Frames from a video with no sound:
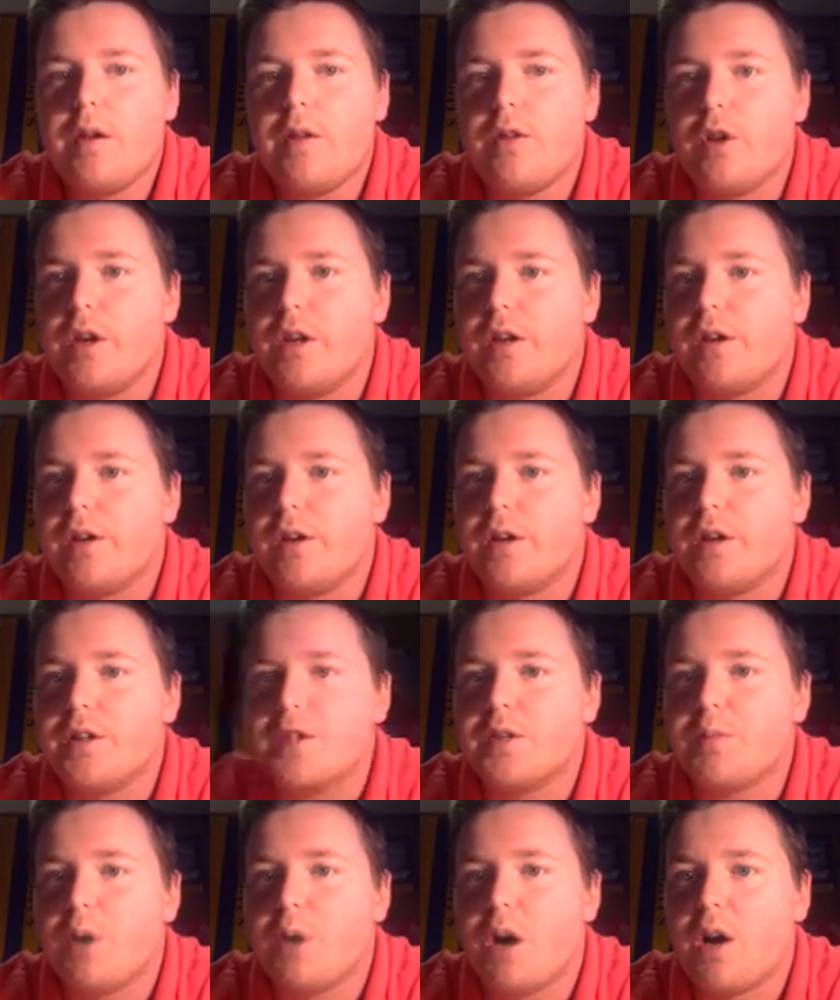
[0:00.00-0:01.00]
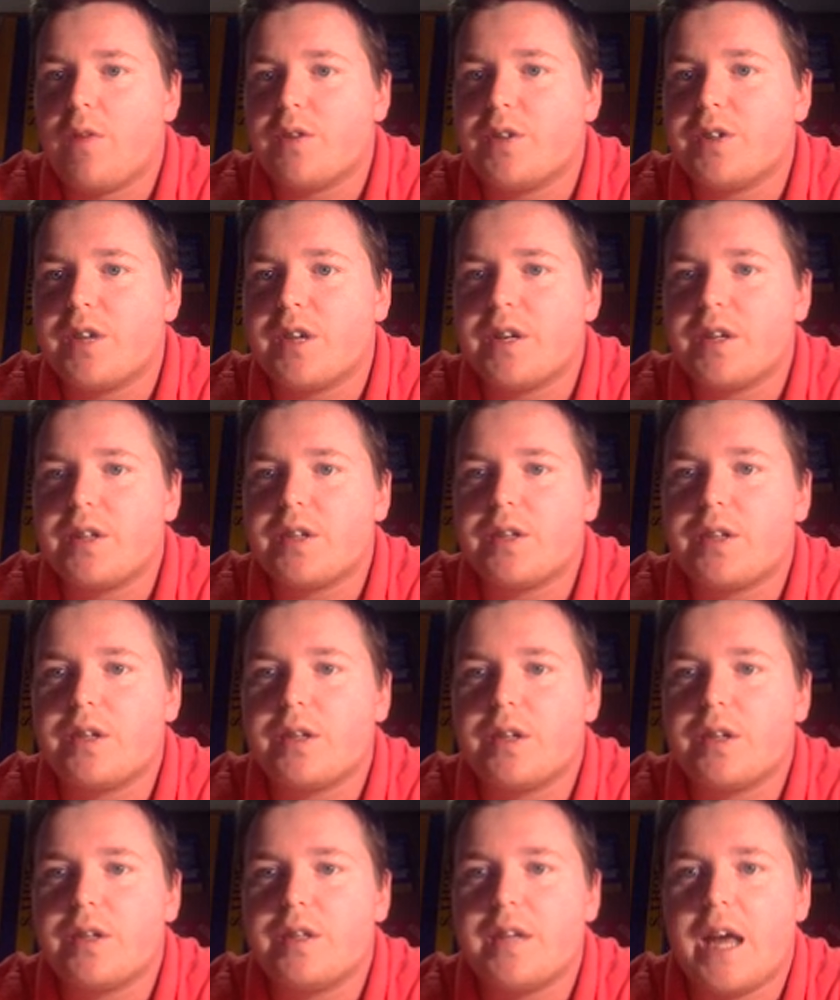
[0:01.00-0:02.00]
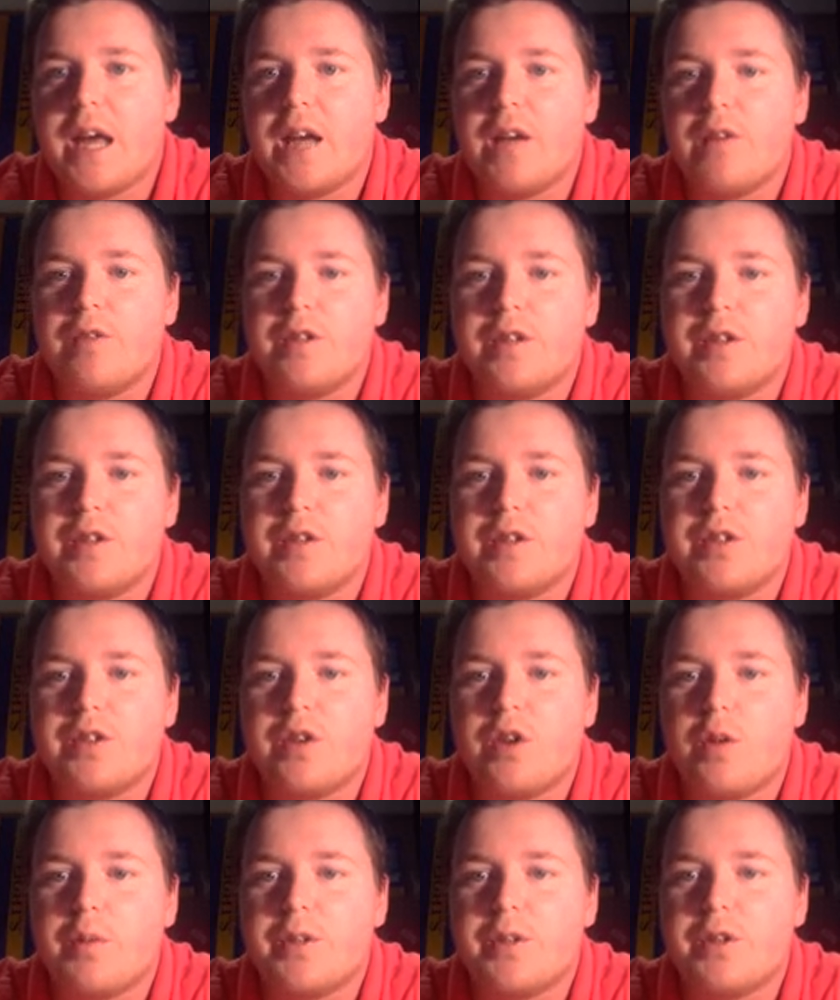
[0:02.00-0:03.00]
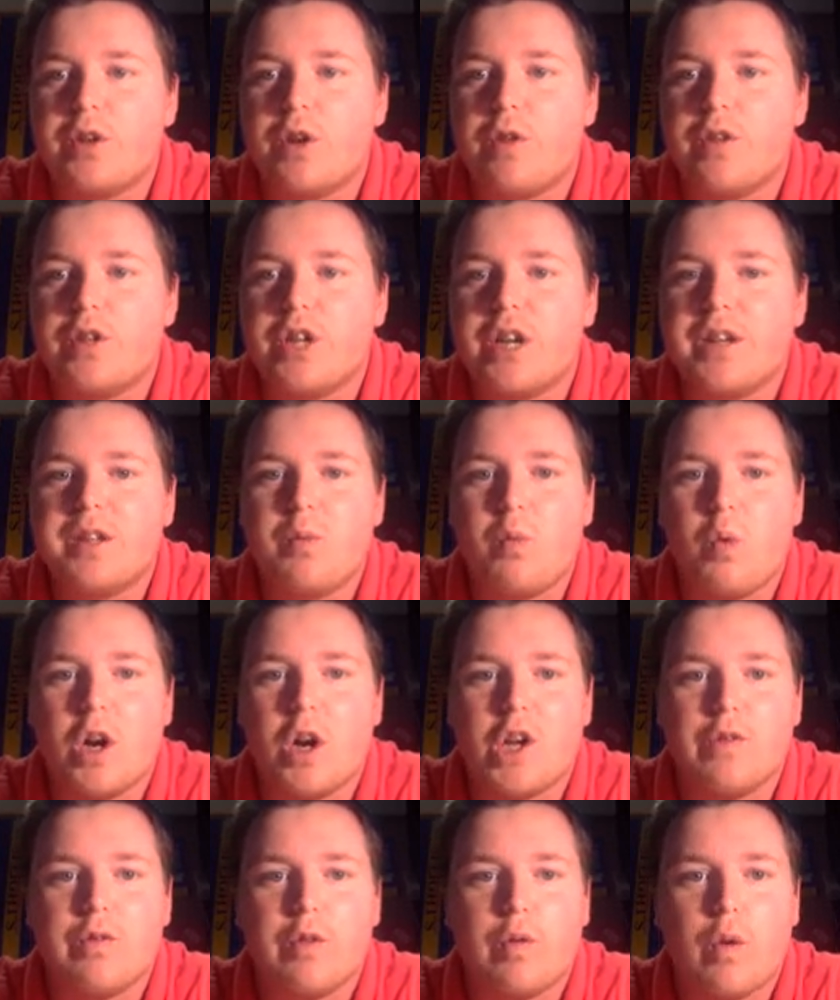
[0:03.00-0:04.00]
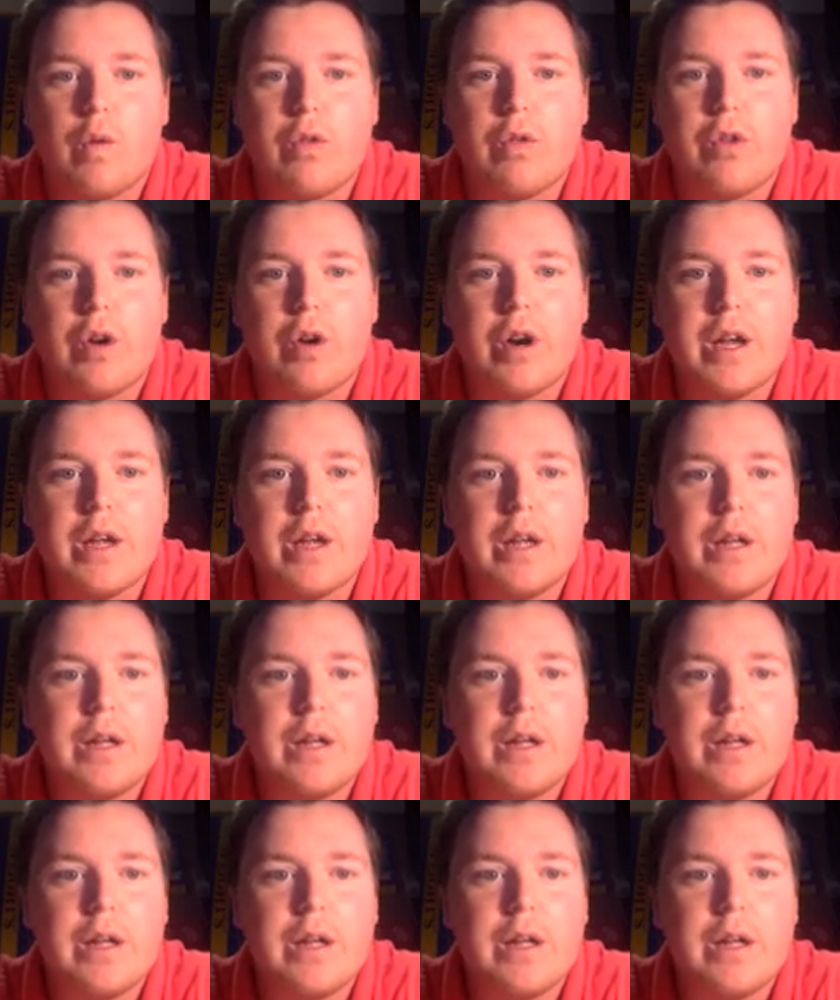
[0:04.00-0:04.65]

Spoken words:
30 degrees is pi over 6. Tan of it is opposite over adjacent, 1 over root 3.